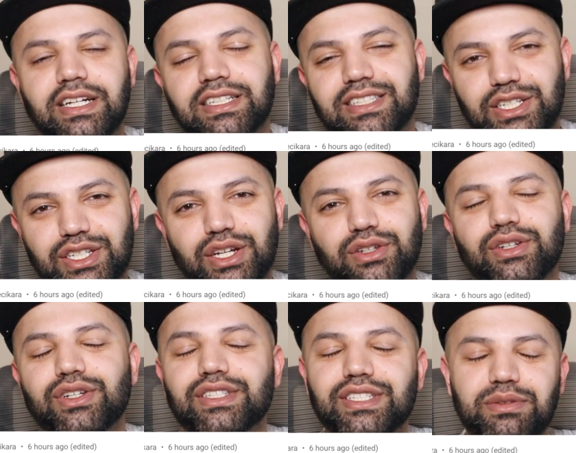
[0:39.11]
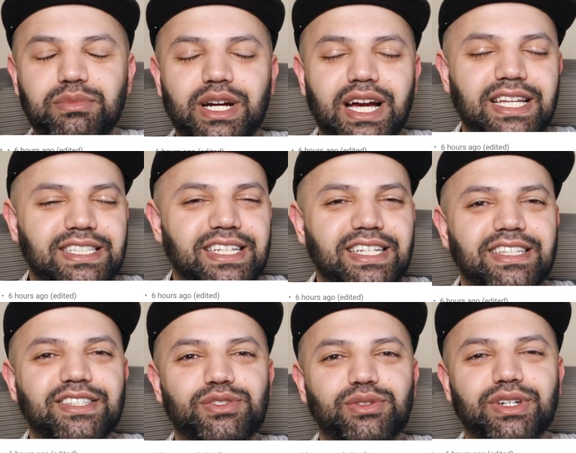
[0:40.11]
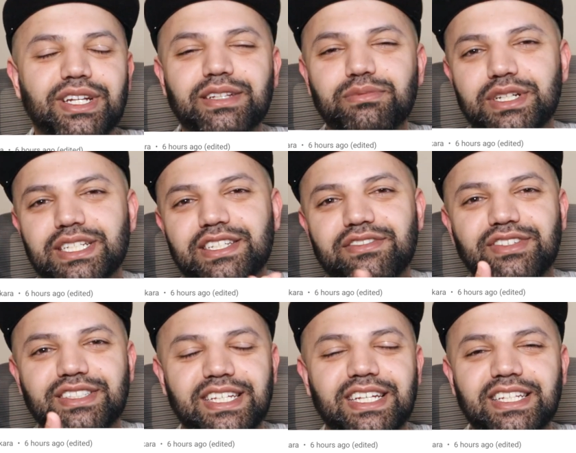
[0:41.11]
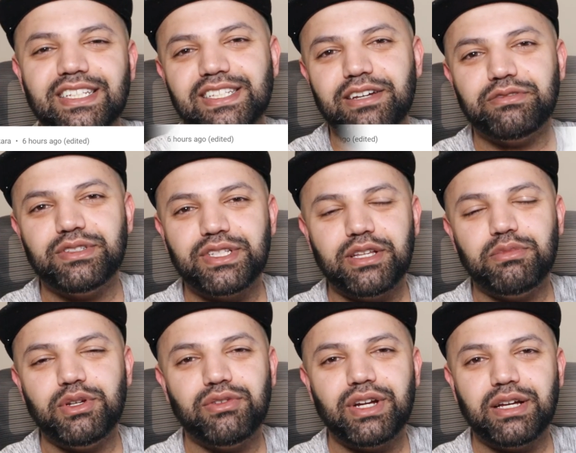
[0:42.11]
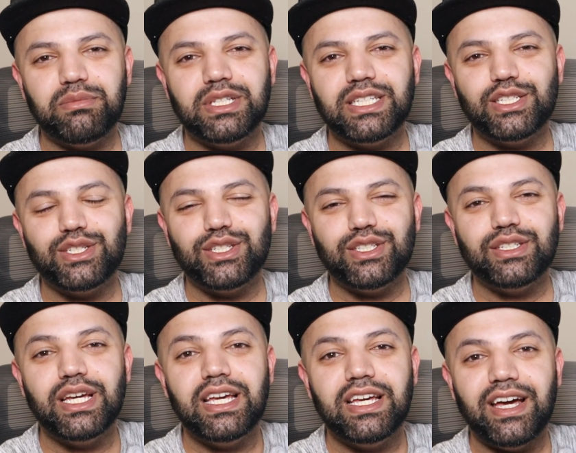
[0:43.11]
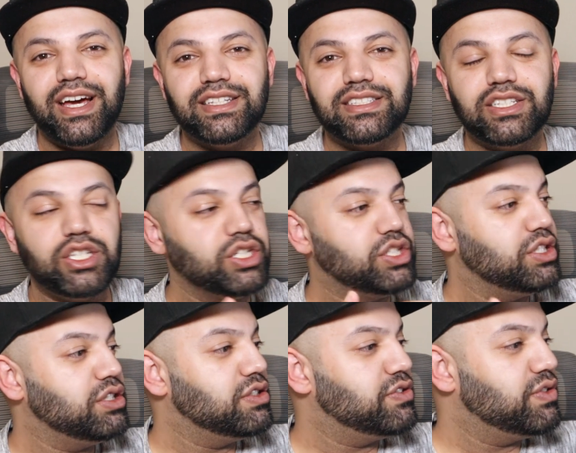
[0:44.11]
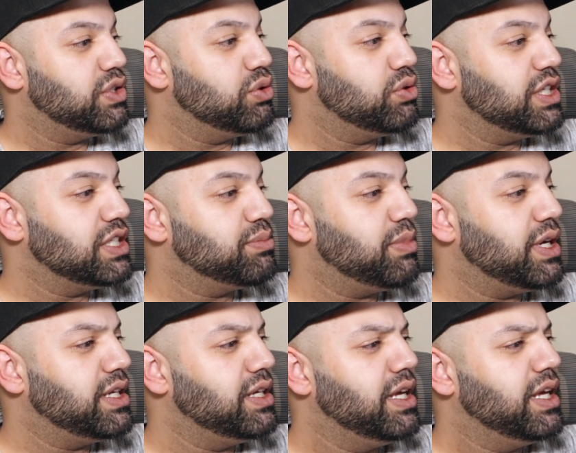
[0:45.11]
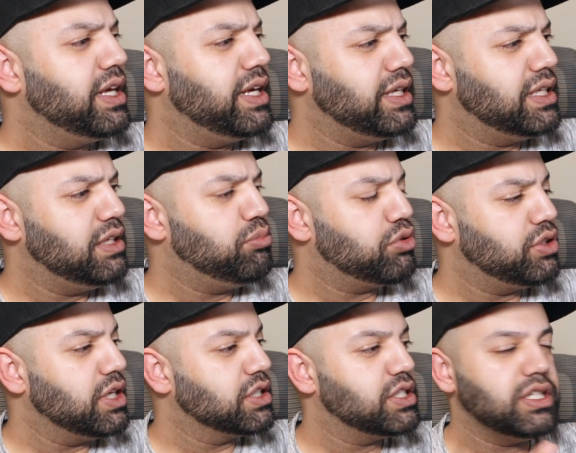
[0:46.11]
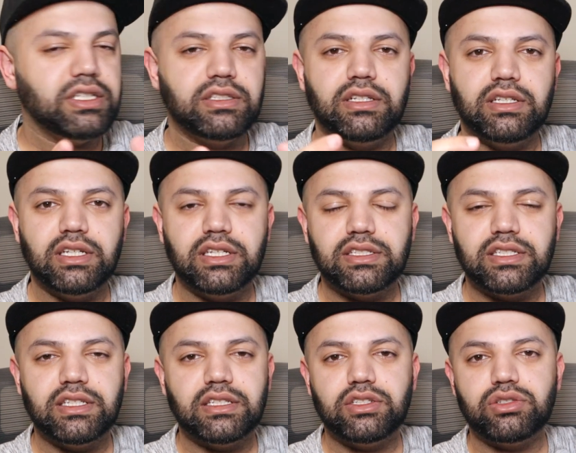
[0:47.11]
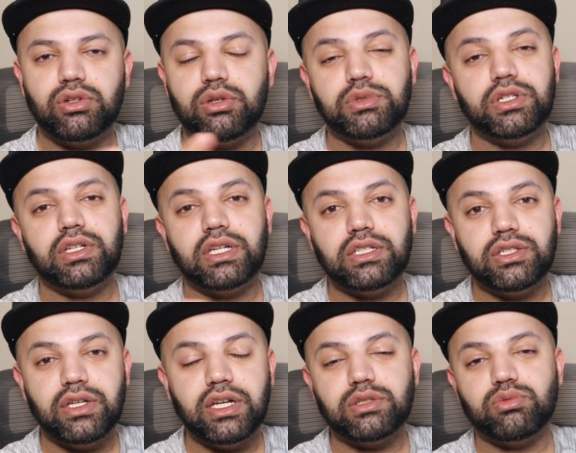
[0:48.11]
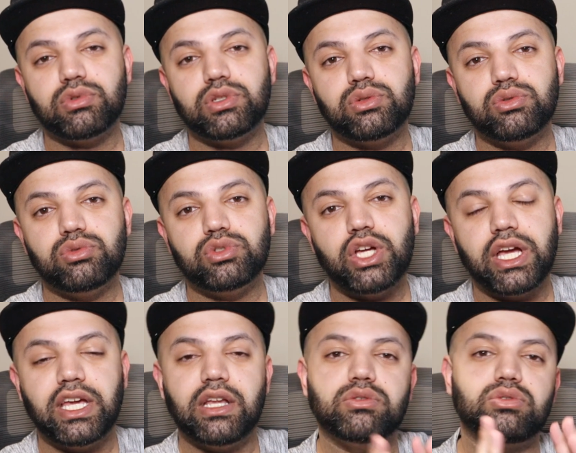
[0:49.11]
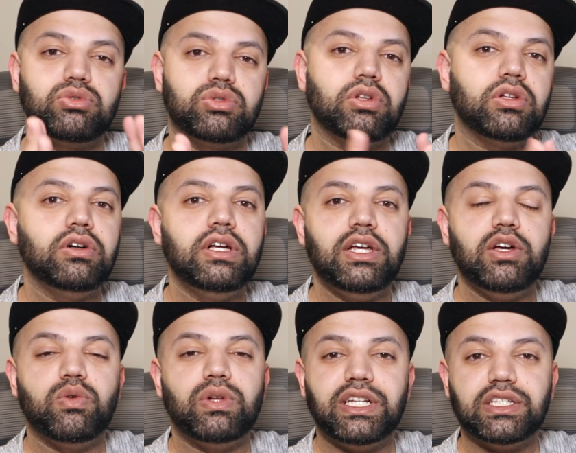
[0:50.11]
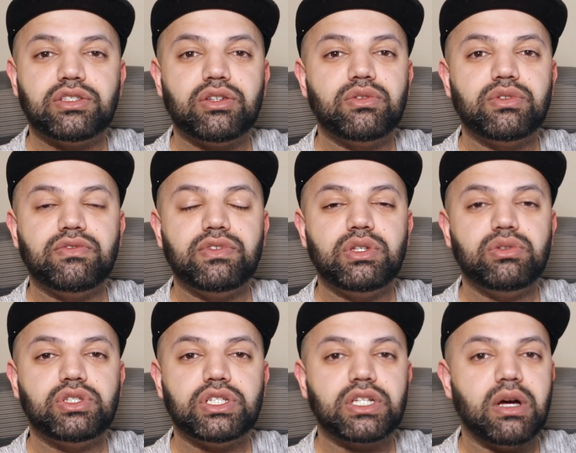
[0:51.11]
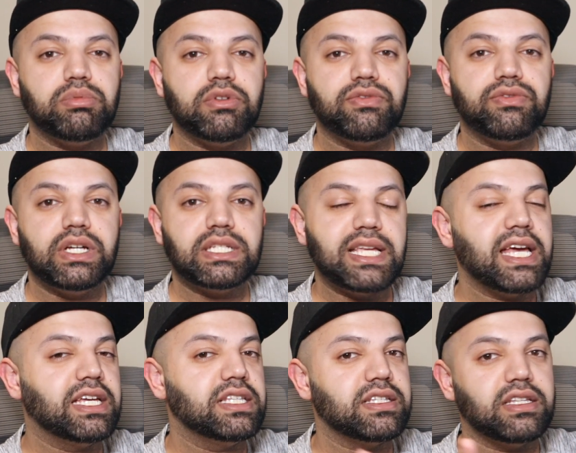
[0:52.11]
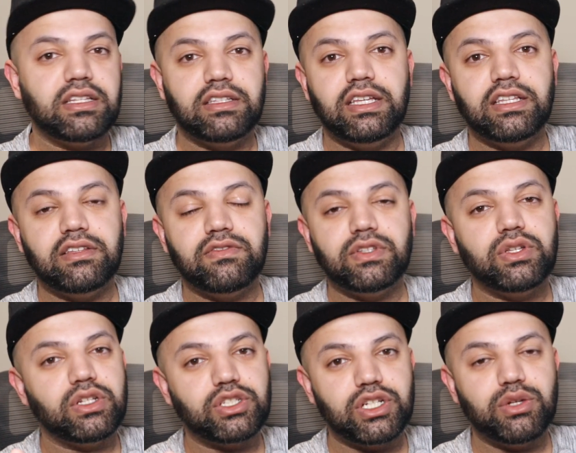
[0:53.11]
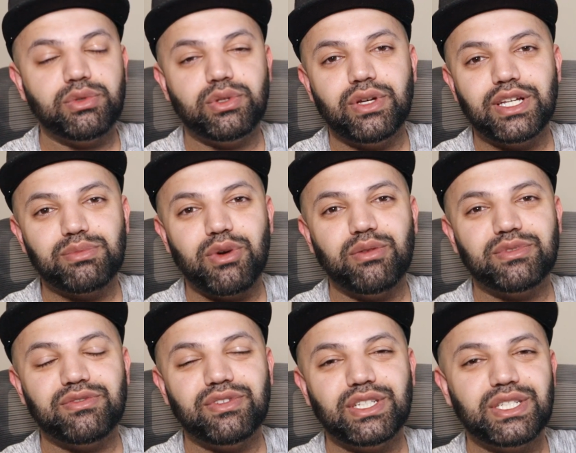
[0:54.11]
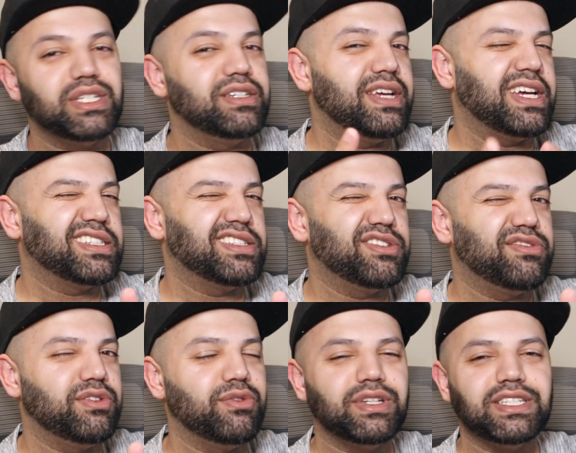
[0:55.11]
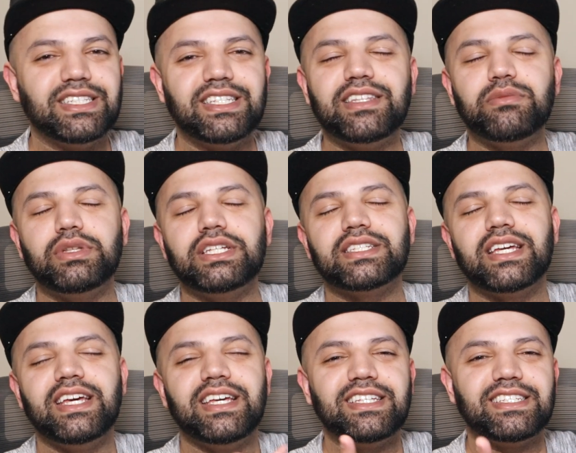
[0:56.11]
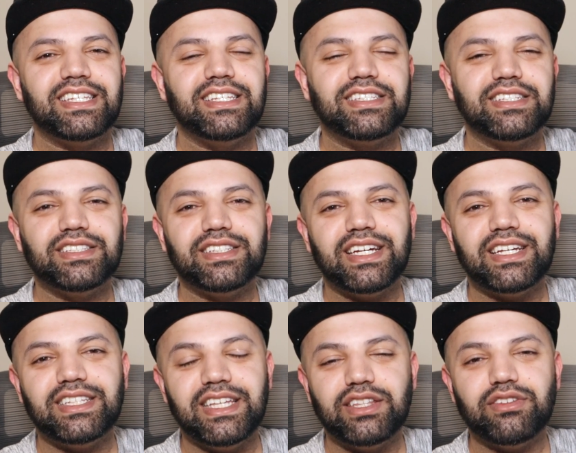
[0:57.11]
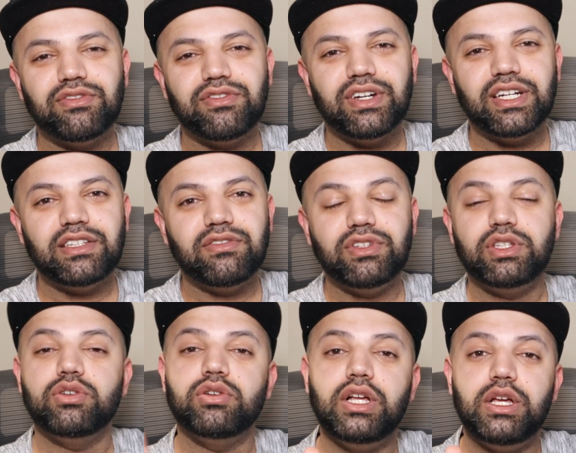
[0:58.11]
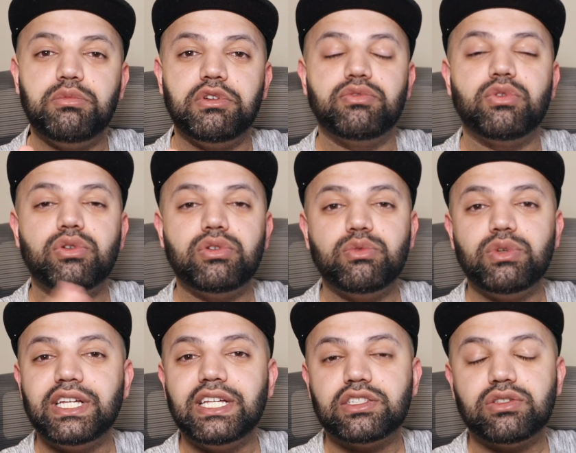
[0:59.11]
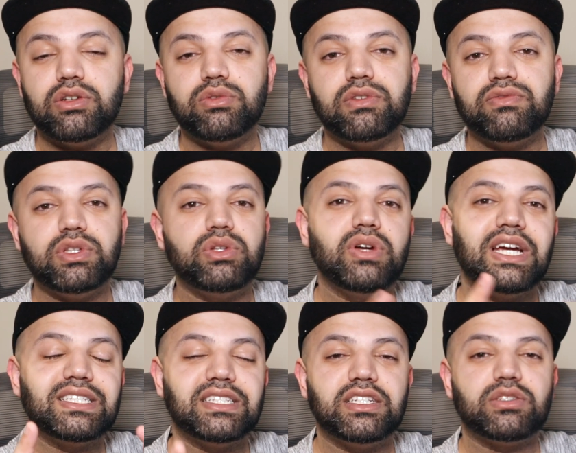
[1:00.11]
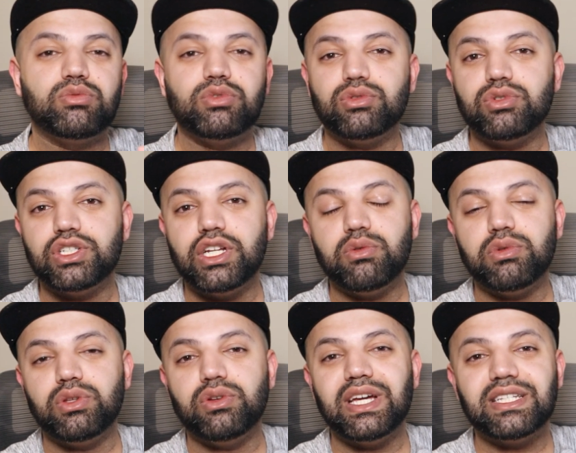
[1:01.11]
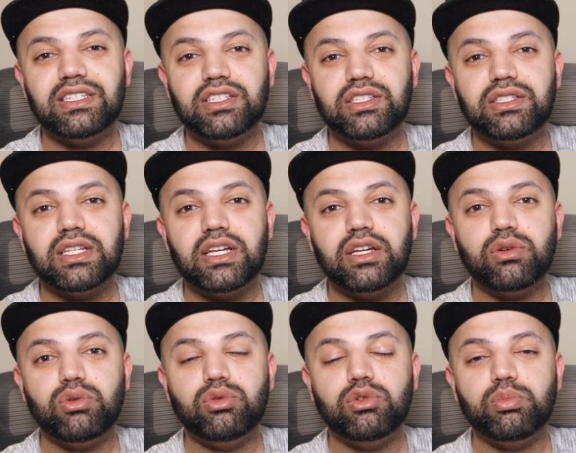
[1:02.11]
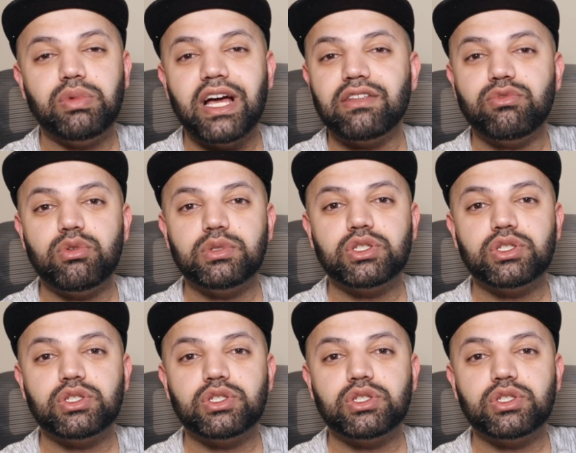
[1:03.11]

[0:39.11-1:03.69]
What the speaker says: Tashakkur, Terima kasih, Shukran, merci for taking the time to send me a recommendation and suggestion. This video is by Hickey Production, and the link is in the description in case you guys wanted to check it out. So inshallah, we'll get started with the video in just a couple of seconds. And at the end of the video, I'll share with you guys my observation and reactions. So if you want to see that, then please, until the end of the video. Before we get started with the video, guys, I just wanted to share with you guys this cool platform.